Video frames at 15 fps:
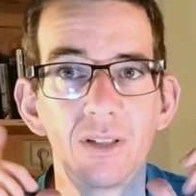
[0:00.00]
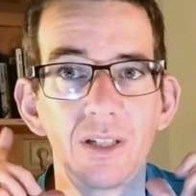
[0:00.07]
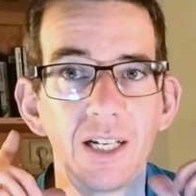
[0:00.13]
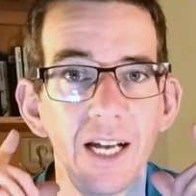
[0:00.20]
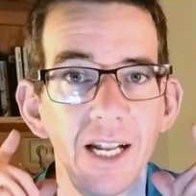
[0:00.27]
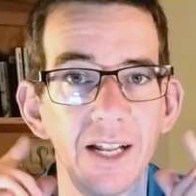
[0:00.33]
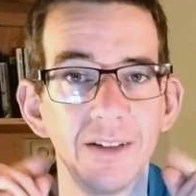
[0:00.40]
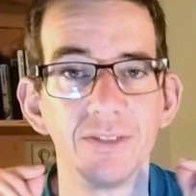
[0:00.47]

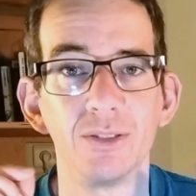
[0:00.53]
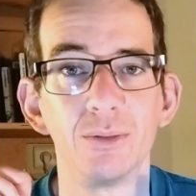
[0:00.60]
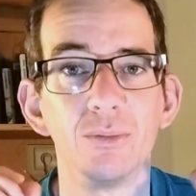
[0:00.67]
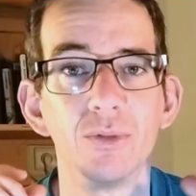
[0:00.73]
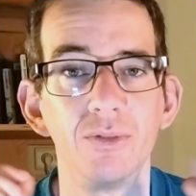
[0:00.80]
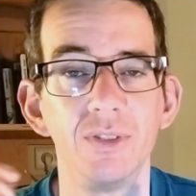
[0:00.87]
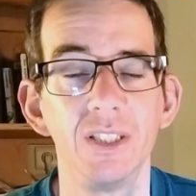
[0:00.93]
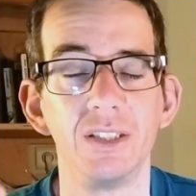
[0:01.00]
can have some
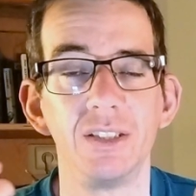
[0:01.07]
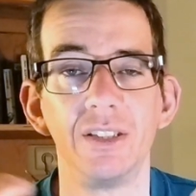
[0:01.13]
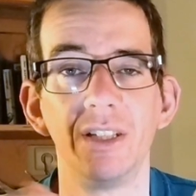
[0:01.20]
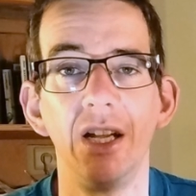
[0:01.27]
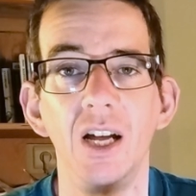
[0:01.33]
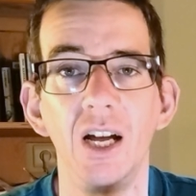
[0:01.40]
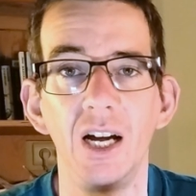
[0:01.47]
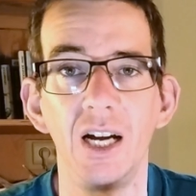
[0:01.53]
of these
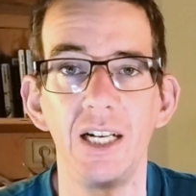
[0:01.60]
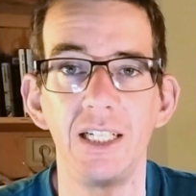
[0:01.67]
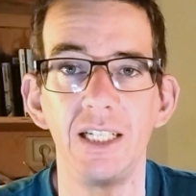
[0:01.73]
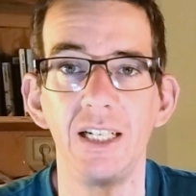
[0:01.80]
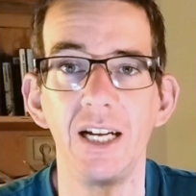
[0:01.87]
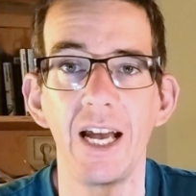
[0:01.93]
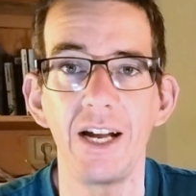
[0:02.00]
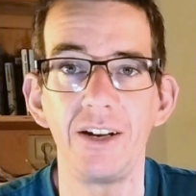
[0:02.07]
uh,
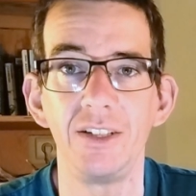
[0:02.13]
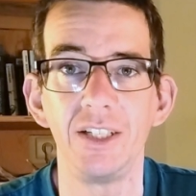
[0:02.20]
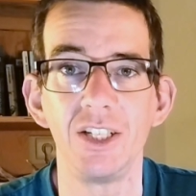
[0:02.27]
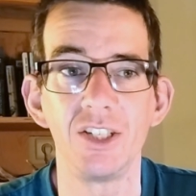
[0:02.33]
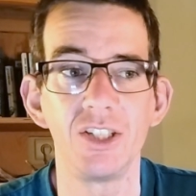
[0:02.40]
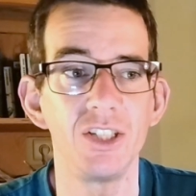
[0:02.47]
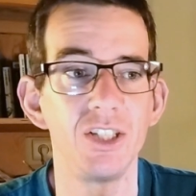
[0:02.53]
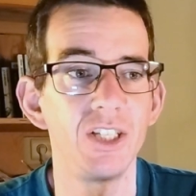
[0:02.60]
hairy
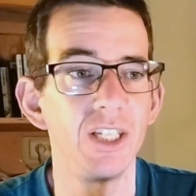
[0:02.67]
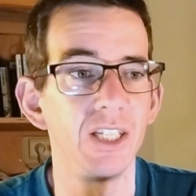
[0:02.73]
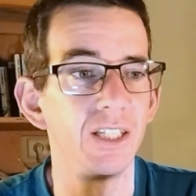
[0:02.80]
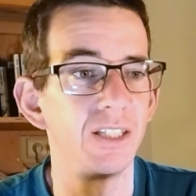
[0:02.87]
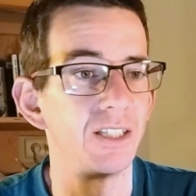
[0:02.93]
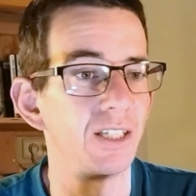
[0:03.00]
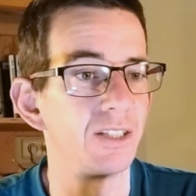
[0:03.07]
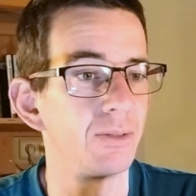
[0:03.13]

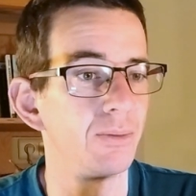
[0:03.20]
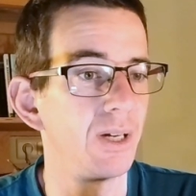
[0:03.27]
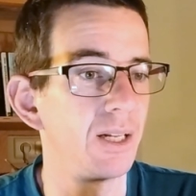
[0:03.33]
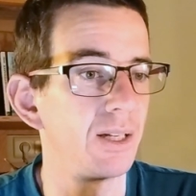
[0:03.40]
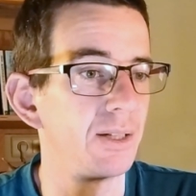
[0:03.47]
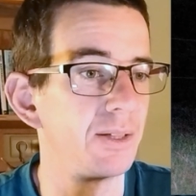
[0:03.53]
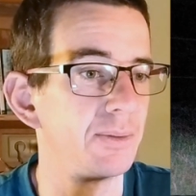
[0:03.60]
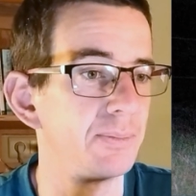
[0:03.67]
cheeks as
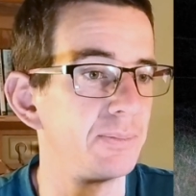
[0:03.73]
well.